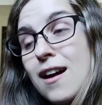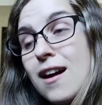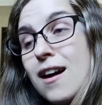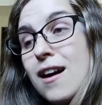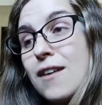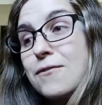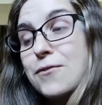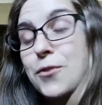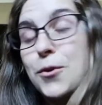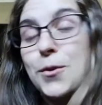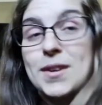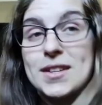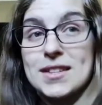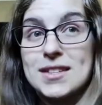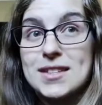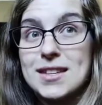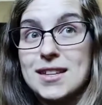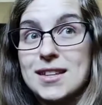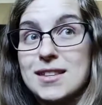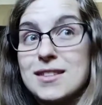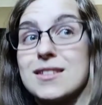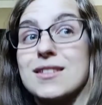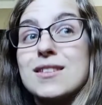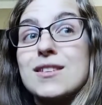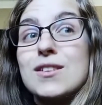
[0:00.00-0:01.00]
For
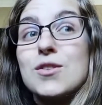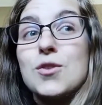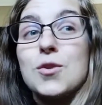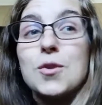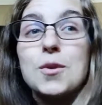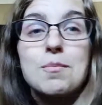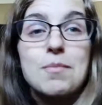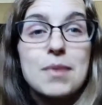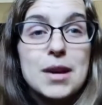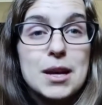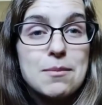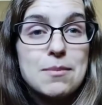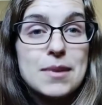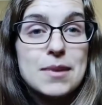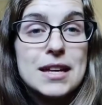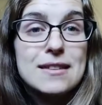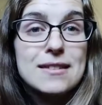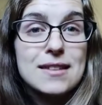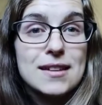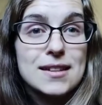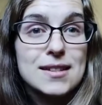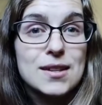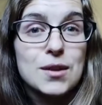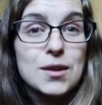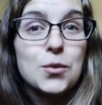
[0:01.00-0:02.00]
instance, your baby
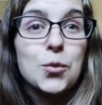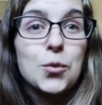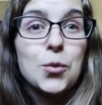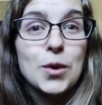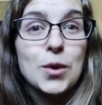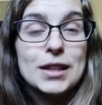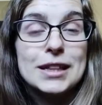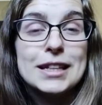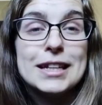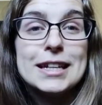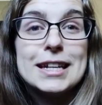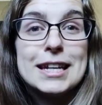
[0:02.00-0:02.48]
doesn't really